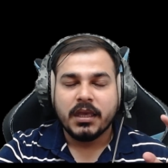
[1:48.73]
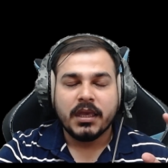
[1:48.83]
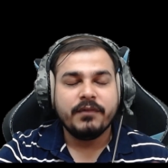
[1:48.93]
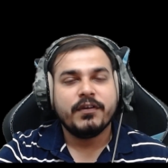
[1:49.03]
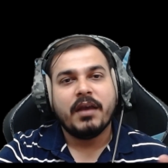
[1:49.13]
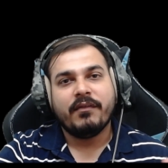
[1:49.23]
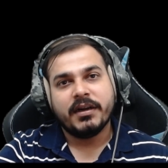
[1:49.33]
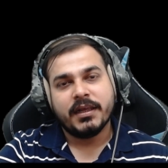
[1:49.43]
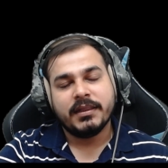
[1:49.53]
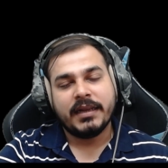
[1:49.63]
If you have
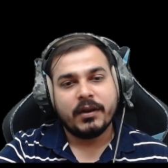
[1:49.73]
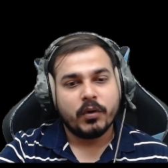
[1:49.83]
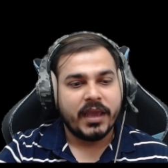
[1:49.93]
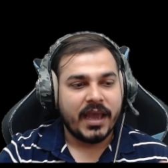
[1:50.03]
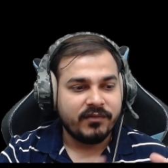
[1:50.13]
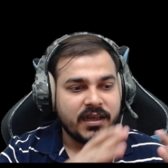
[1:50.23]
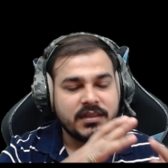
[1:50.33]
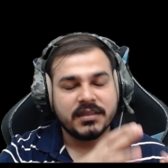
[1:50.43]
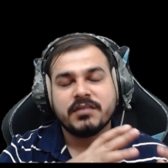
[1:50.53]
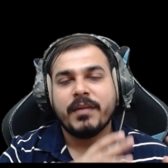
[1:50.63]
written that, okay, I've
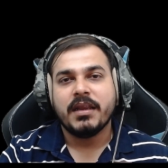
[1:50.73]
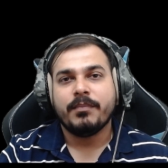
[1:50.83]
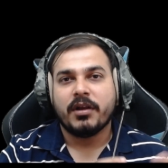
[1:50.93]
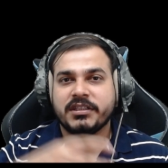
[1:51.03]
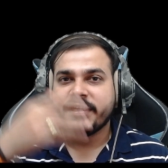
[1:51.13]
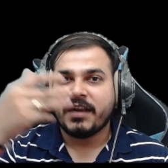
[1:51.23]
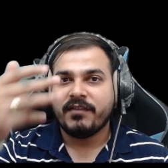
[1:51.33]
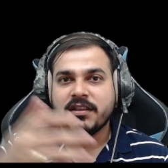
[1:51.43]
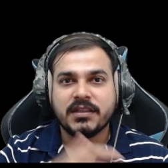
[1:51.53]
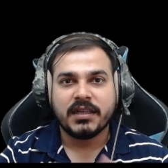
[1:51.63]
done this many projects, I've
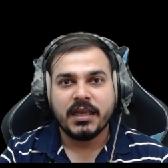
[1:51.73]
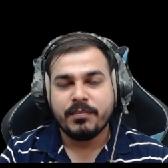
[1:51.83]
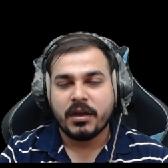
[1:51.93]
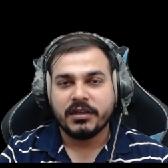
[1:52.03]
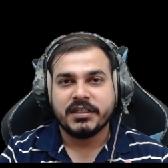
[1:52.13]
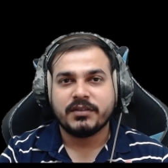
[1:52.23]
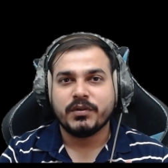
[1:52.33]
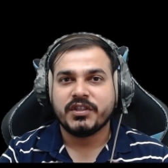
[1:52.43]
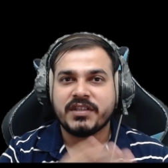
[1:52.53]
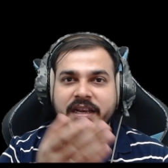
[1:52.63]
done 3 projects,
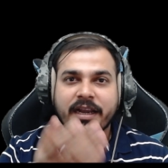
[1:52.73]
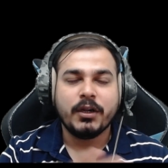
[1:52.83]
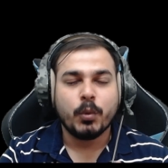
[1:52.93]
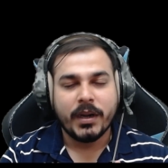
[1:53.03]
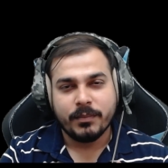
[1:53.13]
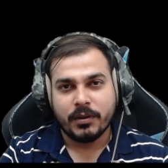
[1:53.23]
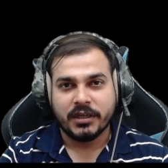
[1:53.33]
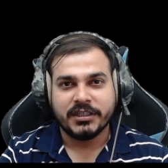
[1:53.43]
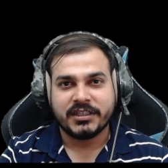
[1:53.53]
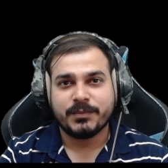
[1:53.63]
which is an end-to-end
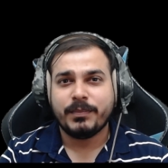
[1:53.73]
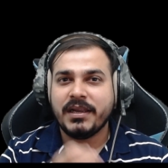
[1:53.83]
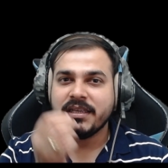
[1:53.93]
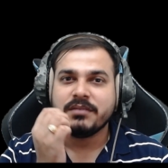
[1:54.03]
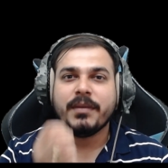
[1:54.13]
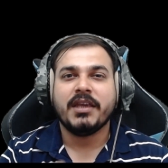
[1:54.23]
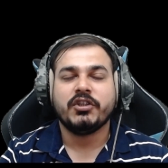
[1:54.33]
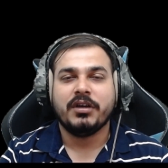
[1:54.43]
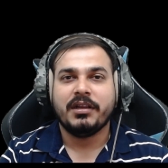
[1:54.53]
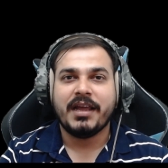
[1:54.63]
projects, please make
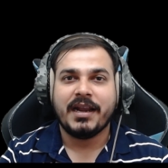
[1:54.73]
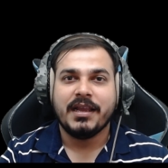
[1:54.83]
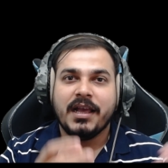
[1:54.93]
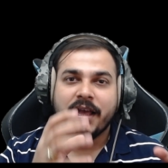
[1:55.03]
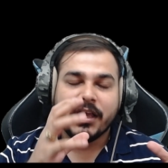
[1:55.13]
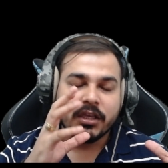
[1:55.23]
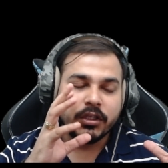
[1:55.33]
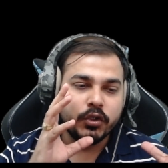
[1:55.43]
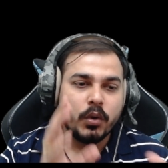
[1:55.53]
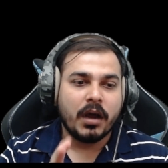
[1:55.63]
sure that
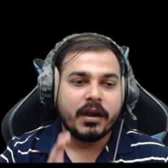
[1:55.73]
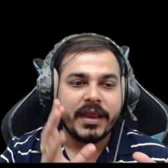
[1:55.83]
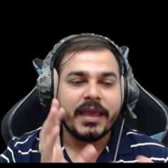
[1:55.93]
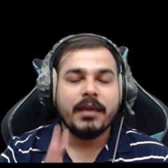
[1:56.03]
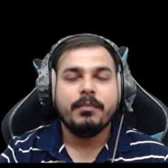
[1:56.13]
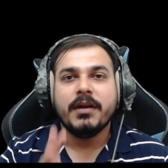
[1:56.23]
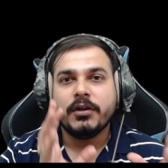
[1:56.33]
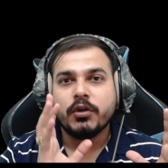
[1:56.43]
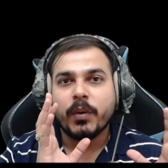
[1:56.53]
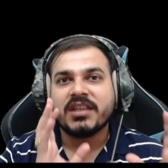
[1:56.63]
you are able
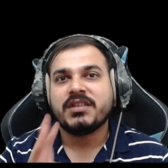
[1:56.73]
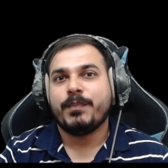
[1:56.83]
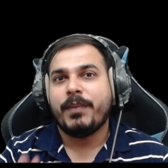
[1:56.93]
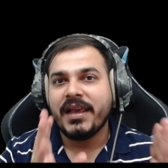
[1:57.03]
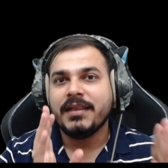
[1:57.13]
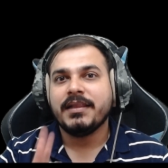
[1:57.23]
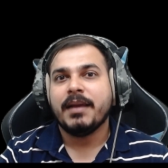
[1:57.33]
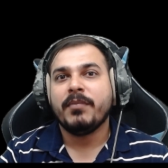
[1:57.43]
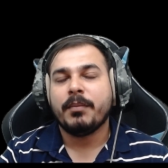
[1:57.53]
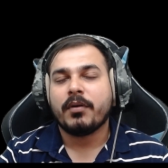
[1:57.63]
to explain
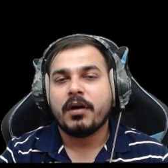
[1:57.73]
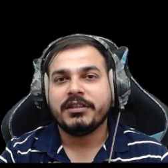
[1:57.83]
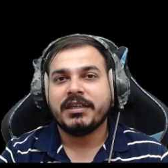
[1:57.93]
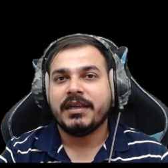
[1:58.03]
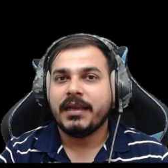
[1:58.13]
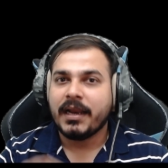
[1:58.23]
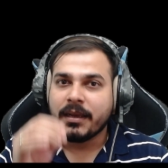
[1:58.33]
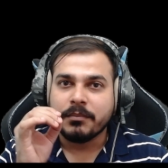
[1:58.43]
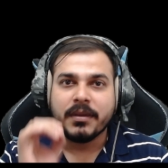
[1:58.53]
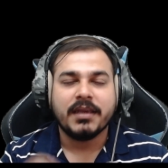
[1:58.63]
them the project in an
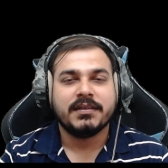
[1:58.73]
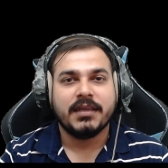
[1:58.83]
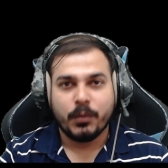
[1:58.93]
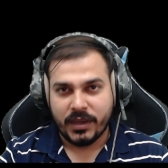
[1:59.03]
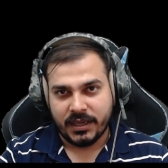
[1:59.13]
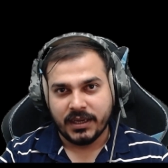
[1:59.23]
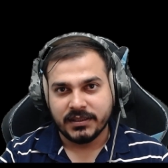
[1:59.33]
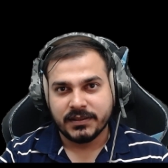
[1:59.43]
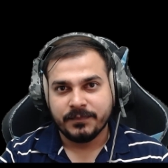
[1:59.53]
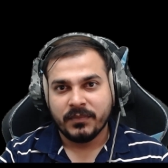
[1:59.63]
amazing way,
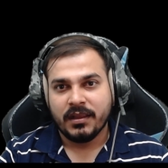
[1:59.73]
guys.